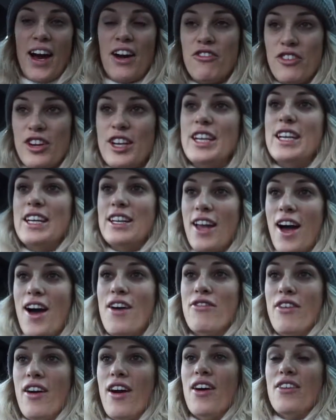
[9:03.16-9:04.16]
I really
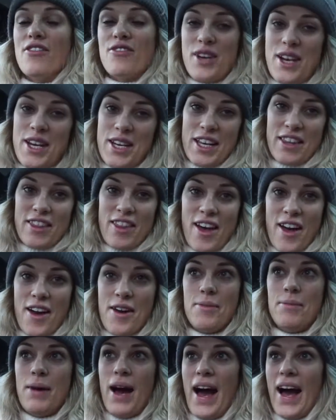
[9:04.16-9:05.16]
love reading
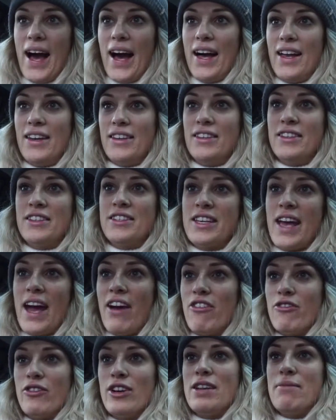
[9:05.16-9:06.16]
them, and
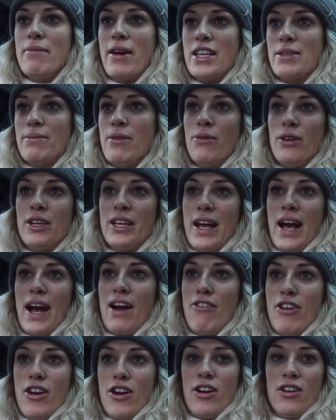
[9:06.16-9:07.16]
yeah, it really makes me want to
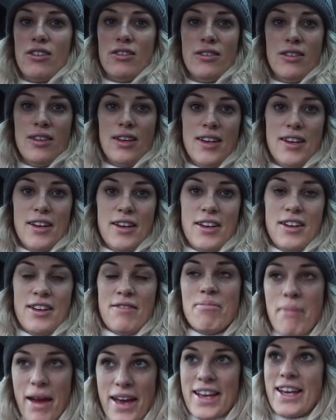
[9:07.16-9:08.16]
carry on
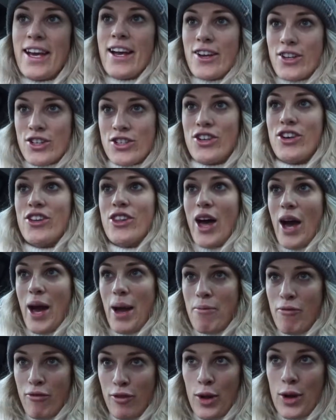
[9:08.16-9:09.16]
making sure that
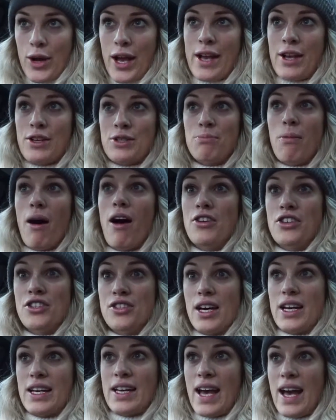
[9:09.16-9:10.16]
I'm vlogging as much
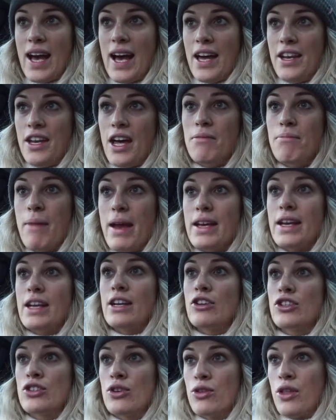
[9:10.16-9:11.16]
as I can and
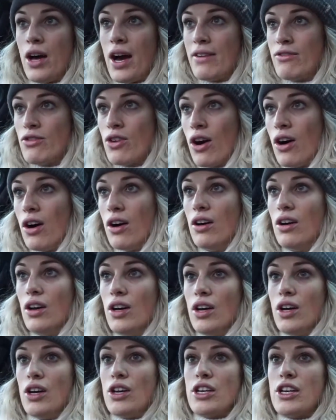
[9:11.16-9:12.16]
making sure that I've got,
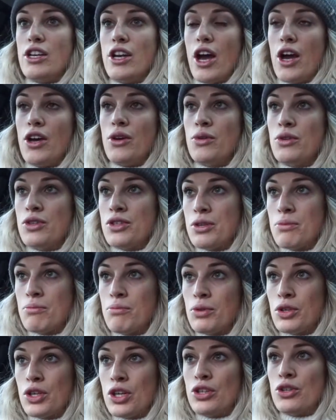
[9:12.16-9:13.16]
you know,
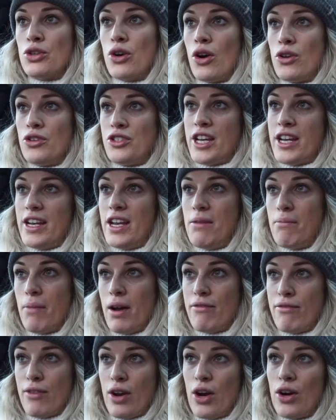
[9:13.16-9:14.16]
some good content in
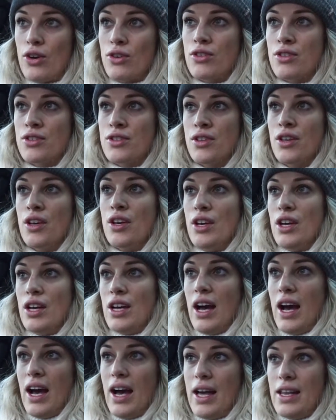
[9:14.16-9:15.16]
my vlogs,
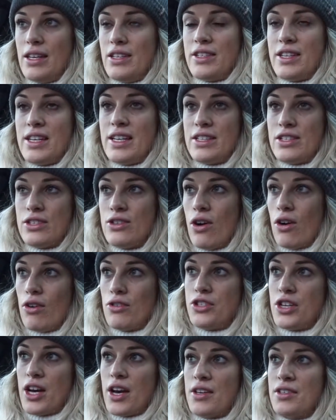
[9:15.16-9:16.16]
and it's
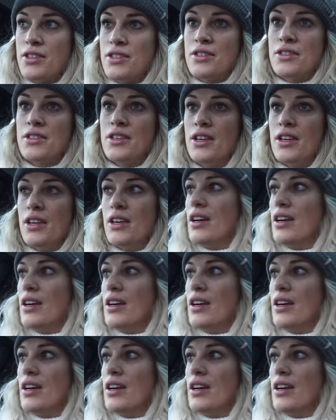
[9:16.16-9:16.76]
not just